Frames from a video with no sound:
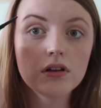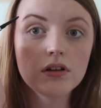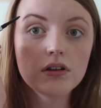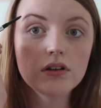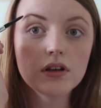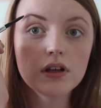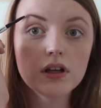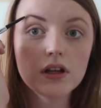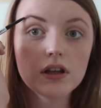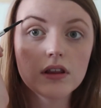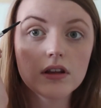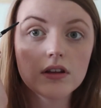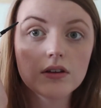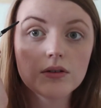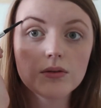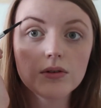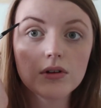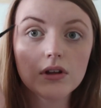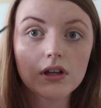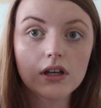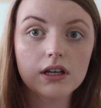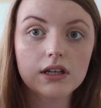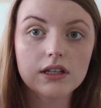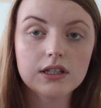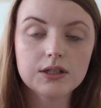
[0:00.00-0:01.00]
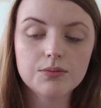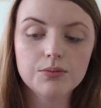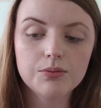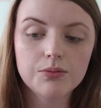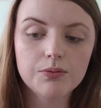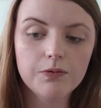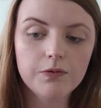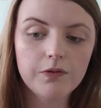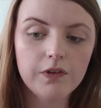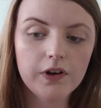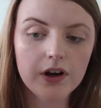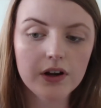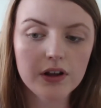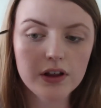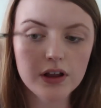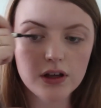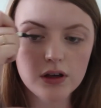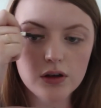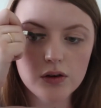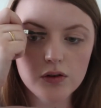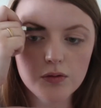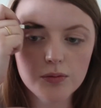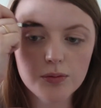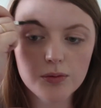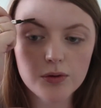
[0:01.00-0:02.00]
See, this really is fairly
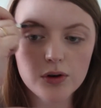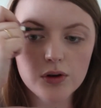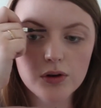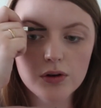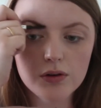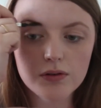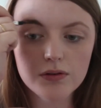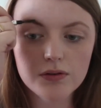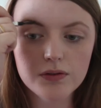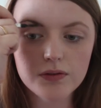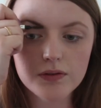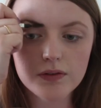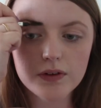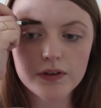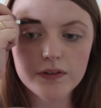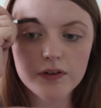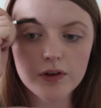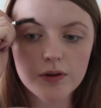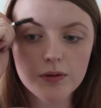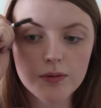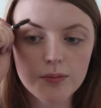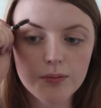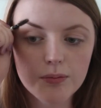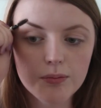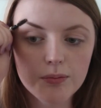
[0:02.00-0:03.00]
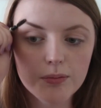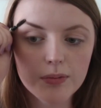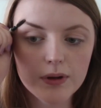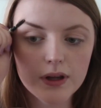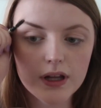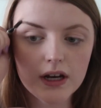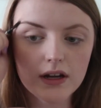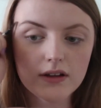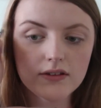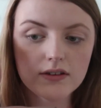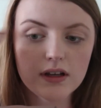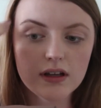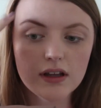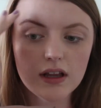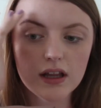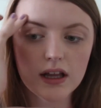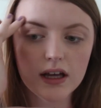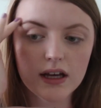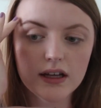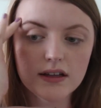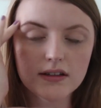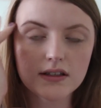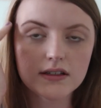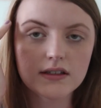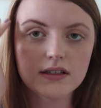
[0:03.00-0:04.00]
goof proof. If you blend outside the
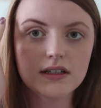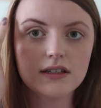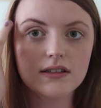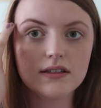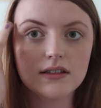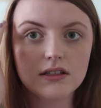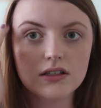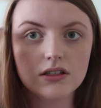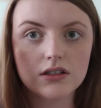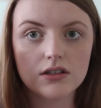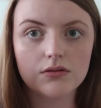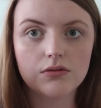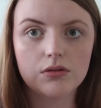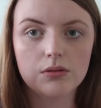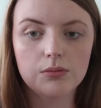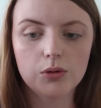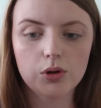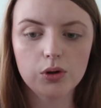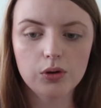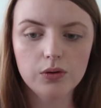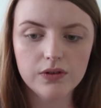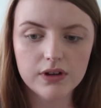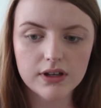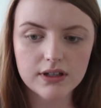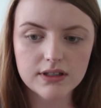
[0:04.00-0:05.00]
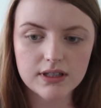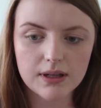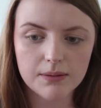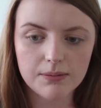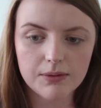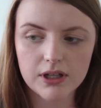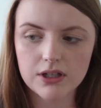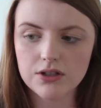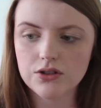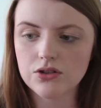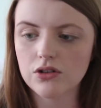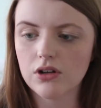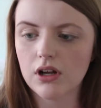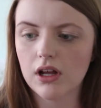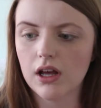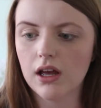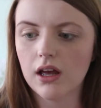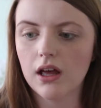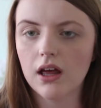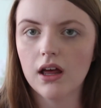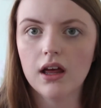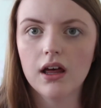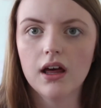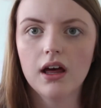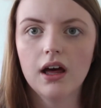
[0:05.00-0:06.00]
lines, it's easy to remove, except
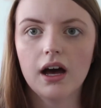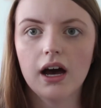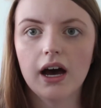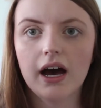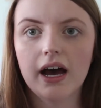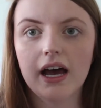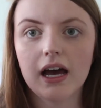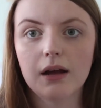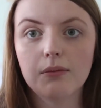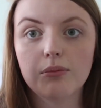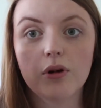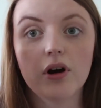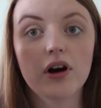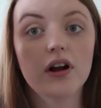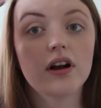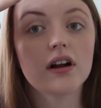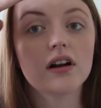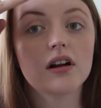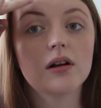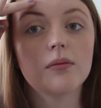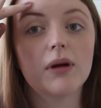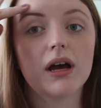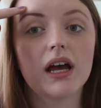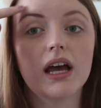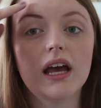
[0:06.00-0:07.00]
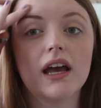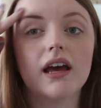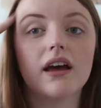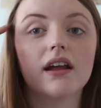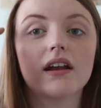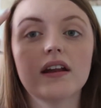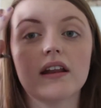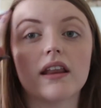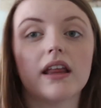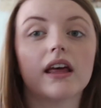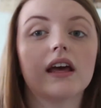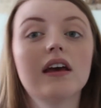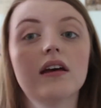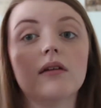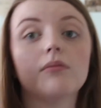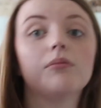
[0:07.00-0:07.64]
yesterday I had product on my hand and like